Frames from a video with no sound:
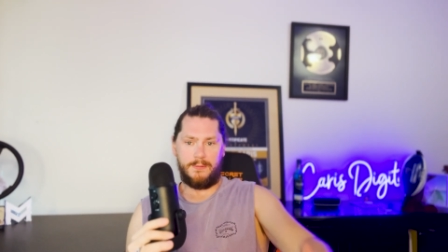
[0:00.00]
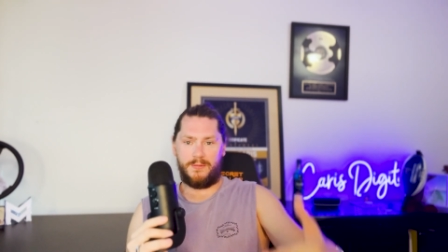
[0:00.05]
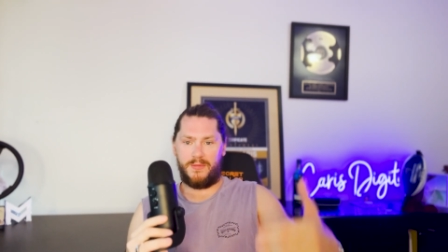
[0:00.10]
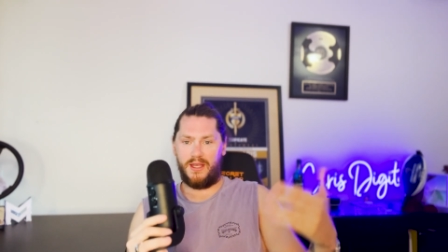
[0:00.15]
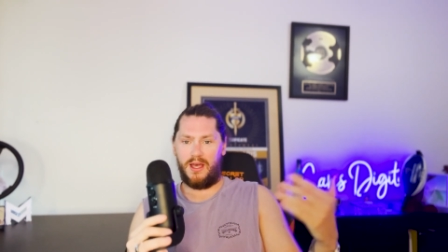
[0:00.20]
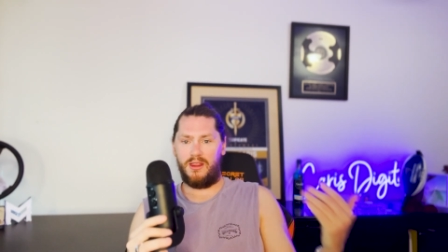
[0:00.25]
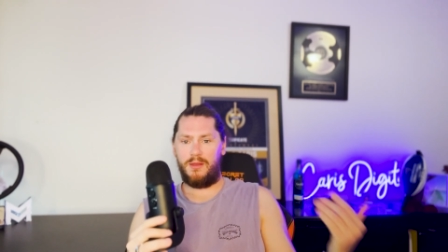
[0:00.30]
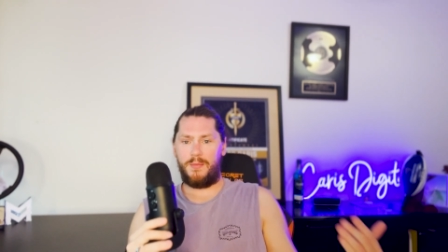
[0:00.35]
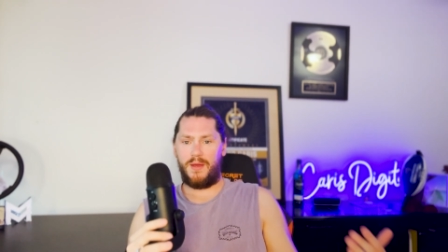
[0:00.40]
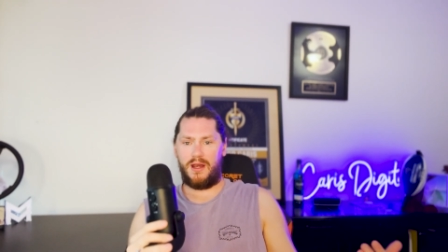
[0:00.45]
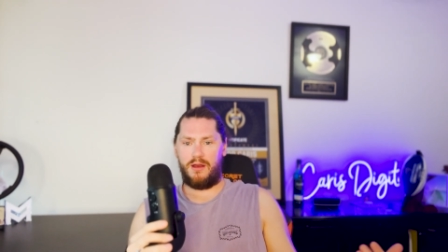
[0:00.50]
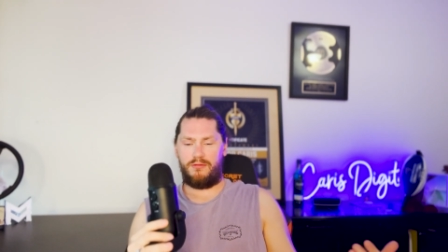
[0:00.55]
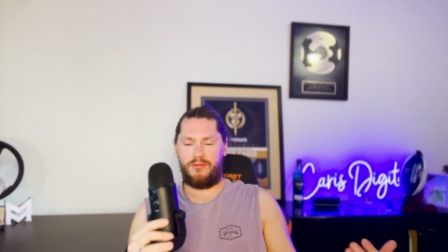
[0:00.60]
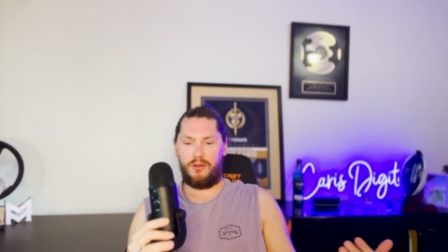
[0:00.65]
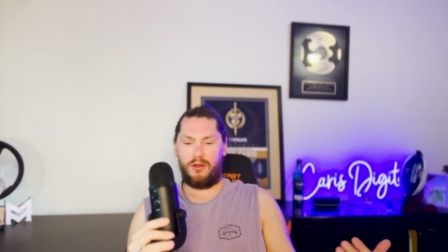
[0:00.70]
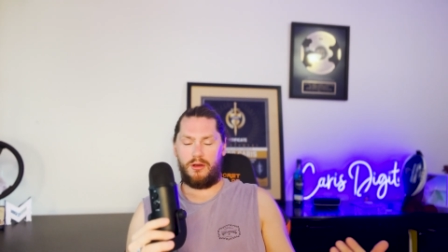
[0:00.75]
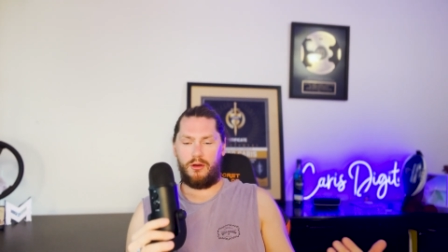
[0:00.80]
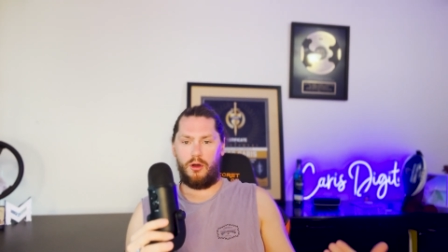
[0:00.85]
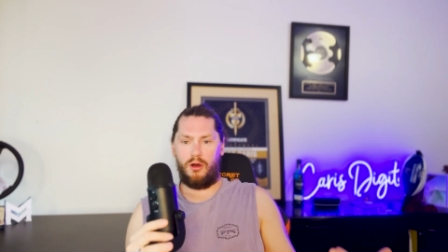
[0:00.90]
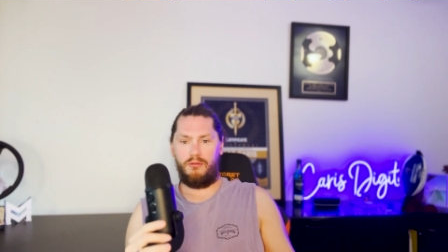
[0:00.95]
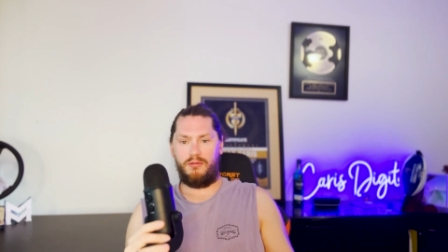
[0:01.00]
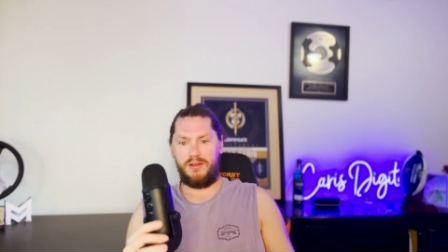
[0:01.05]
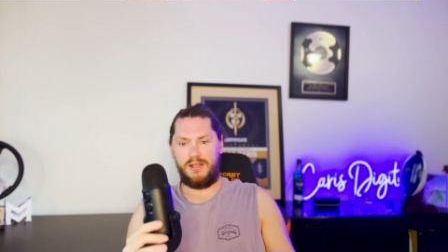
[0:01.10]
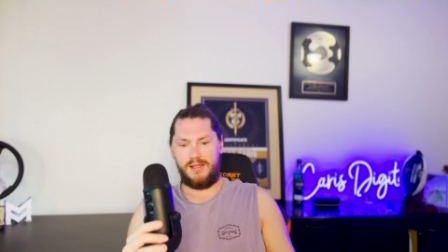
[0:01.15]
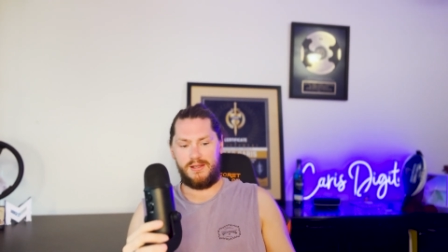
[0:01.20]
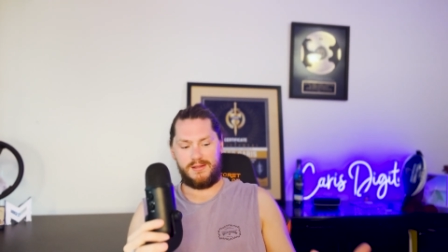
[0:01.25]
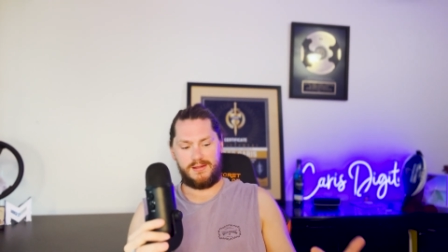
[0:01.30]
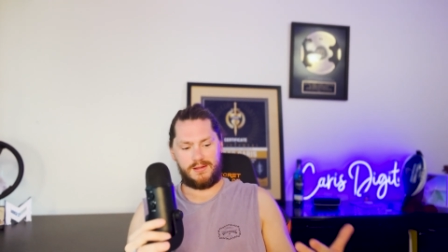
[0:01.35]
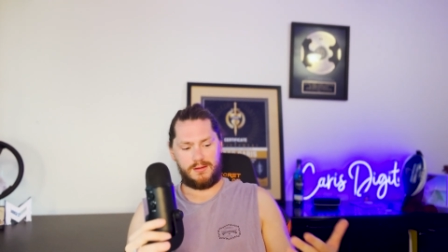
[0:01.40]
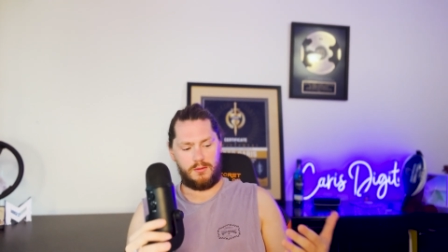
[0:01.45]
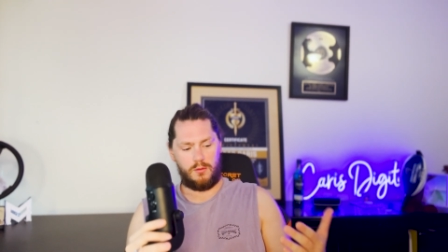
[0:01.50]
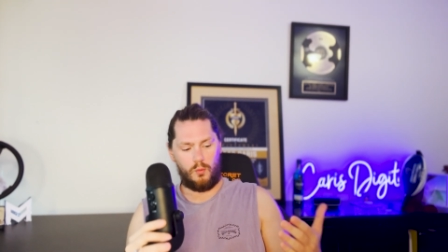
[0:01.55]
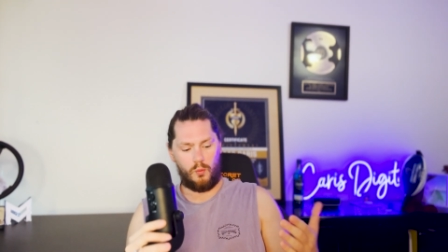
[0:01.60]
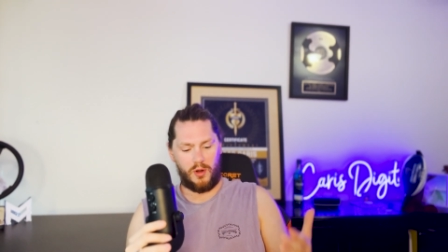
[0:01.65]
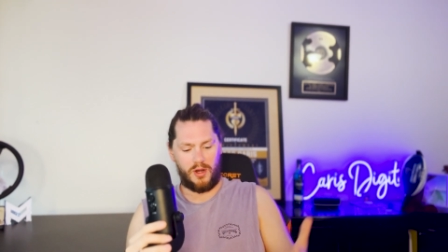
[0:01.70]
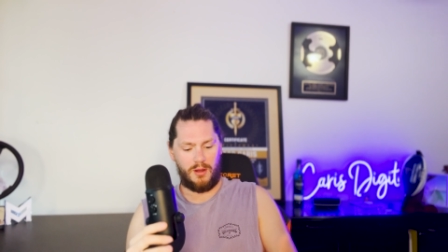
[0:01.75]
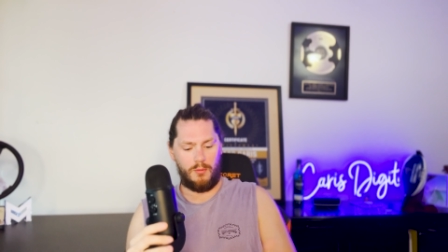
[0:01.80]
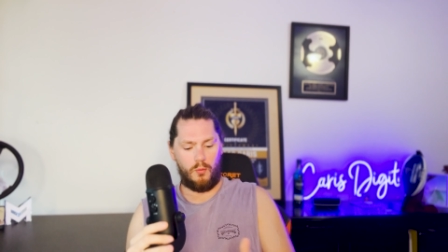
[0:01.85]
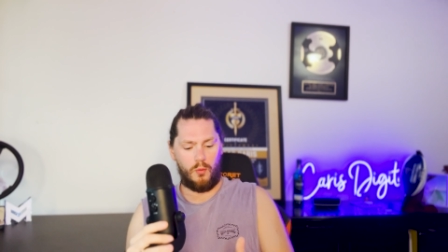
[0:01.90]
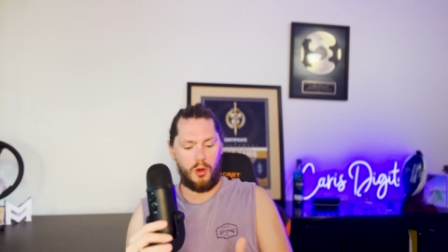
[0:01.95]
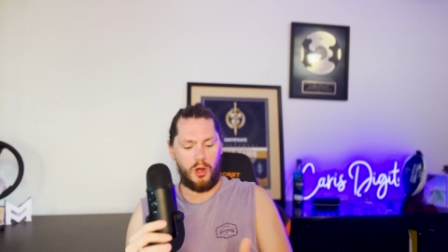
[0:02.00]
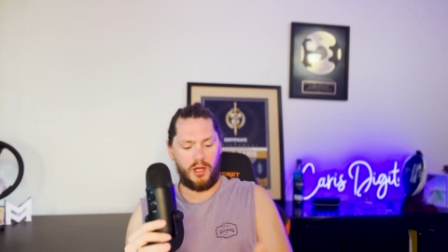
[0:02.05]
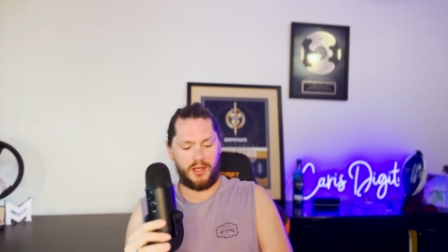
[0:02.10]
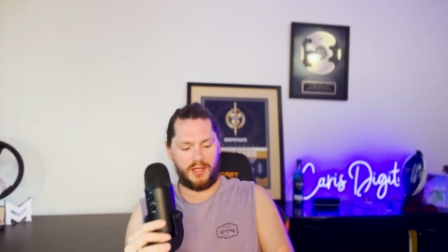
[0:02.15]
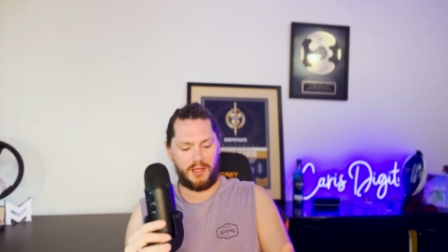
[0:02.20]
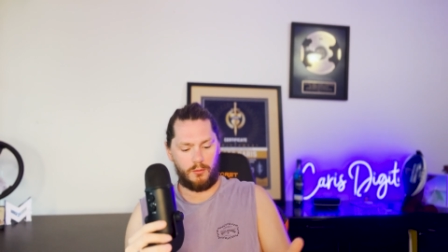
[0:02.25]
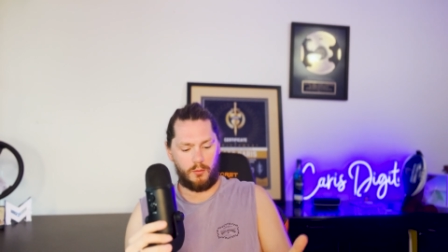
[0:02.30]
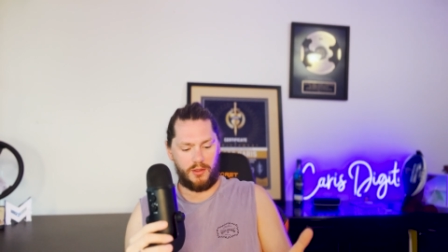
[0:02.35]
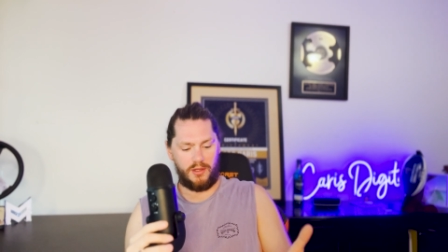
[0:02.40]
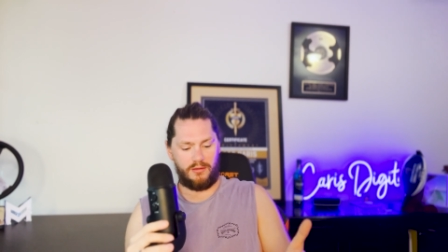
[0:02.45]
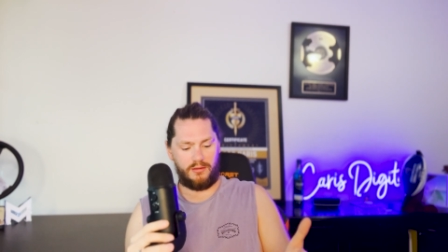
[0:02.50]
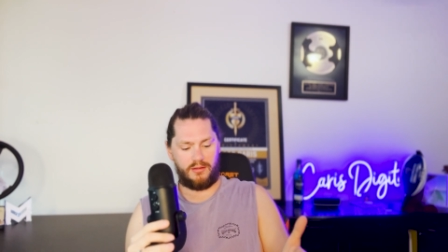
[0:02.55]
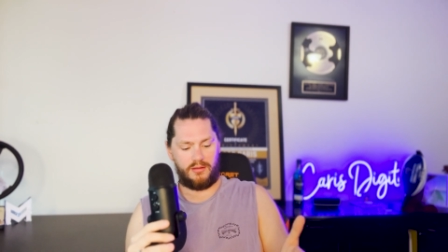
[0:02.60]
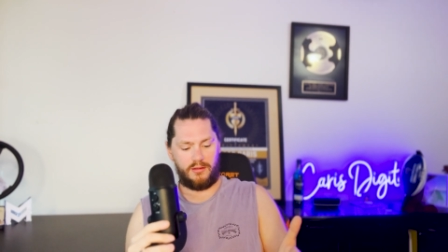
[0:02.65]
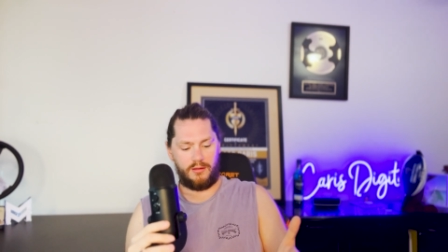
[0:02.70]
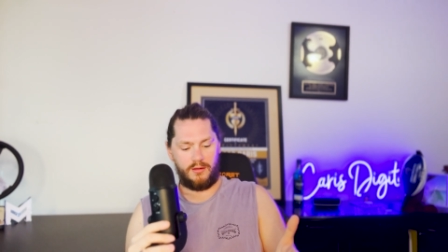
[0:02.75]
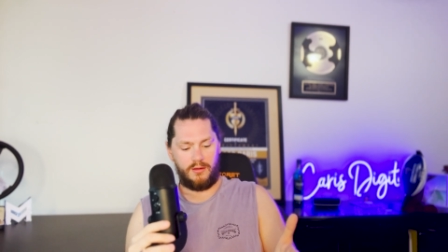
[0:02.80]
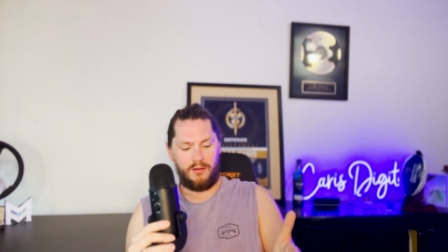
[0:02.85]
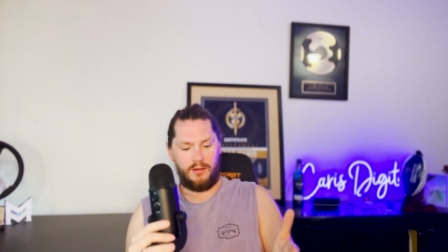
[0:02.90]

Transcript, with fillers: The other benefit of it is when I'm working with